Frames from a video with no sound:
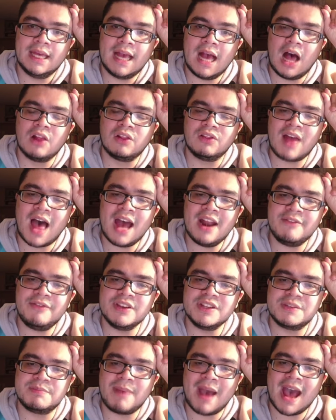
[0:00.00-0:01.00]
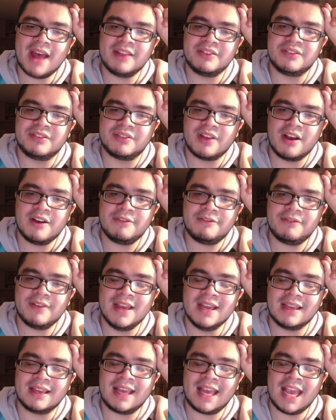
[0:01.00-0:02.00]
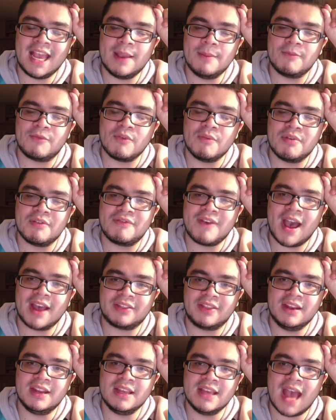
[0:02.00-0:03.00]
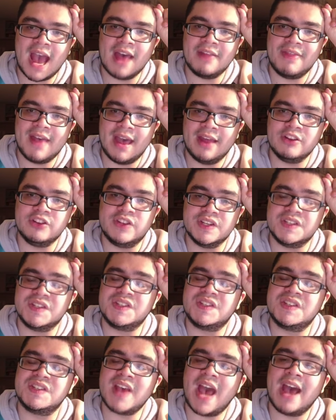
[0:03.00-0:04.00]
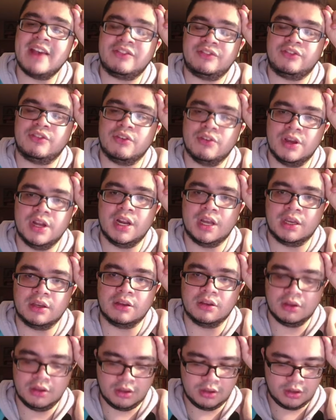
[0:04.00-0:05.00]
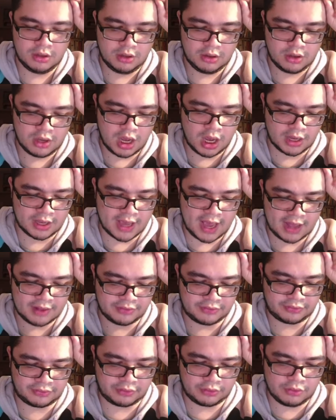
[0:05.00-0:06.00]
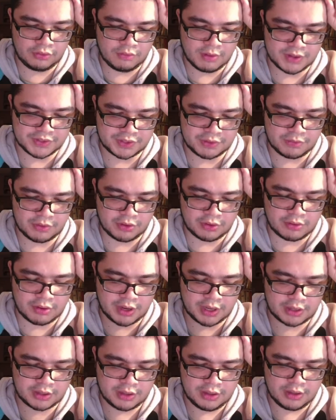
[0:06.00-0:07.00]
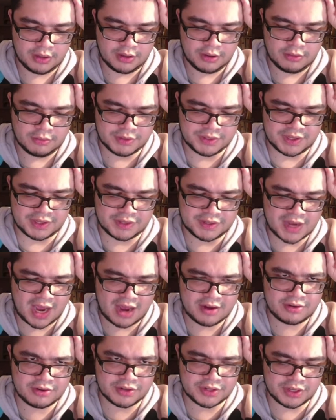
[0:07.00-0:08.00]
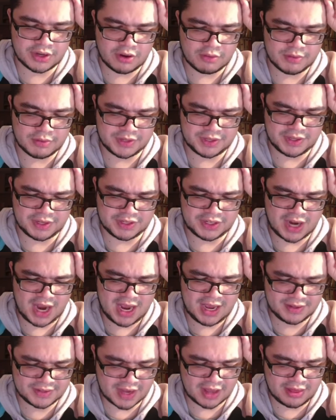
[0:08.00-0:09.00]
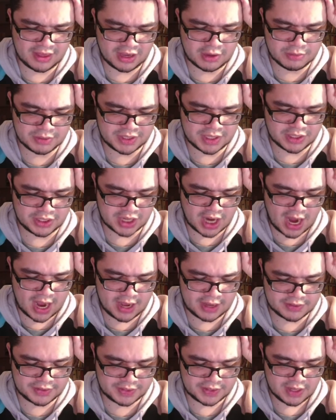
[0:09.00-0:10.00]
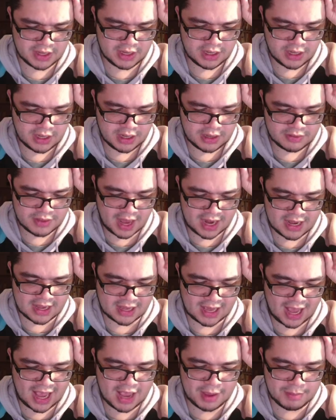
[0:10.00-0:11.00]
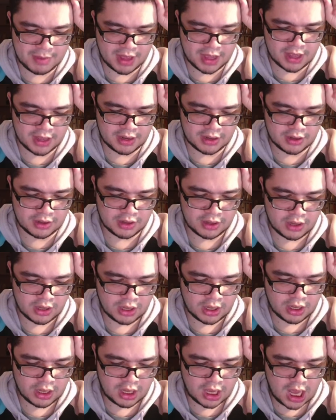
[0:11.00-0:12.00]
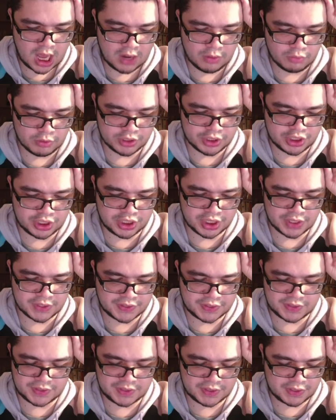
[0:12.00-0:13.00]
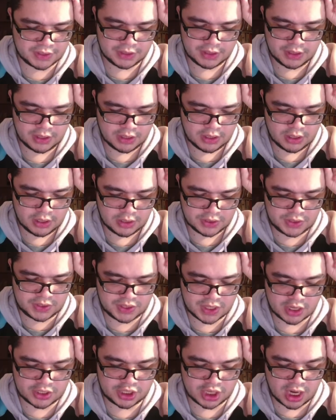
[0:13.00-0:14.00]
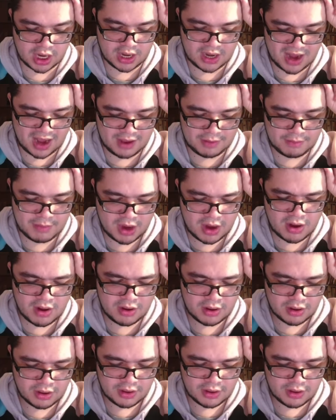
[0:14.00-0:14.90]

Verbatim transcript: a lot of his bad stuff, it came from the fact that he had that disaster inning against, who was it real quick? Was it the Dodgers? No. Was it the Giants? I think it was the Giants that he came in and was just such a nightmare.